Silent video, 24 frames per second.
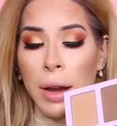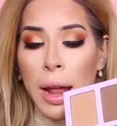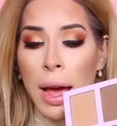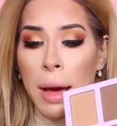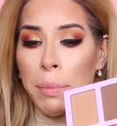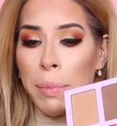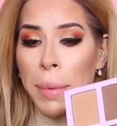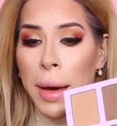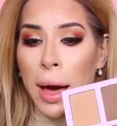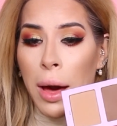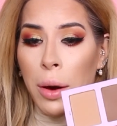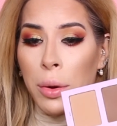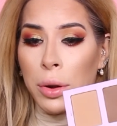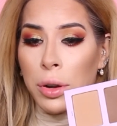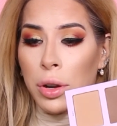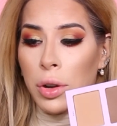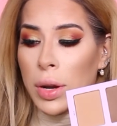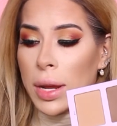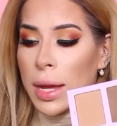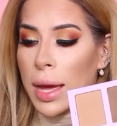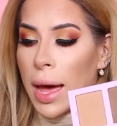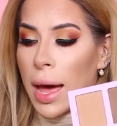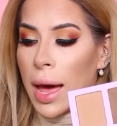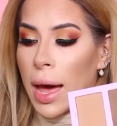not
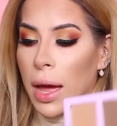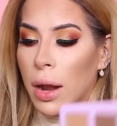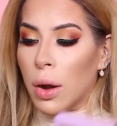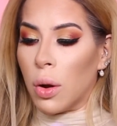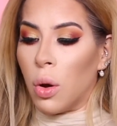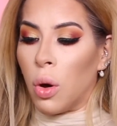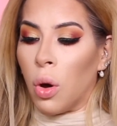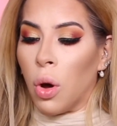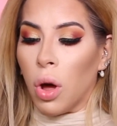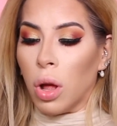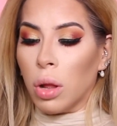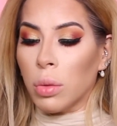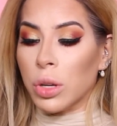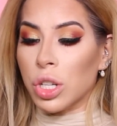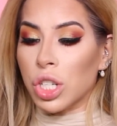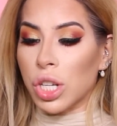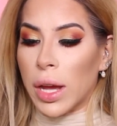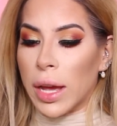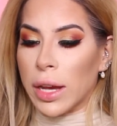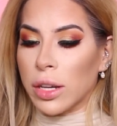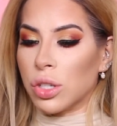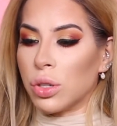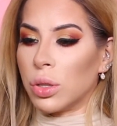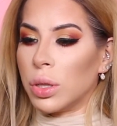powdery at all, which I
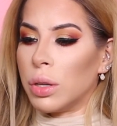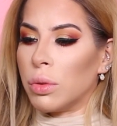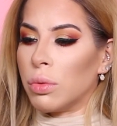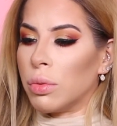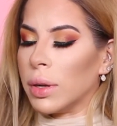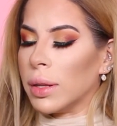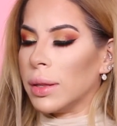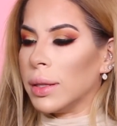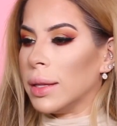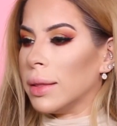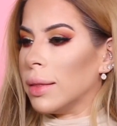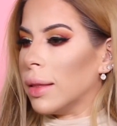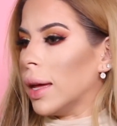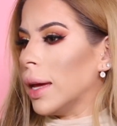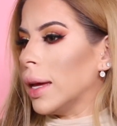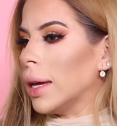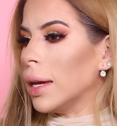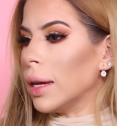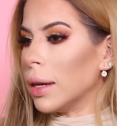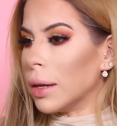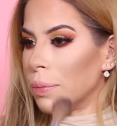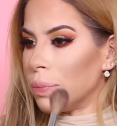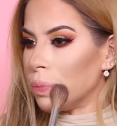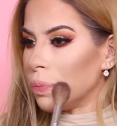actually really
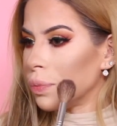like.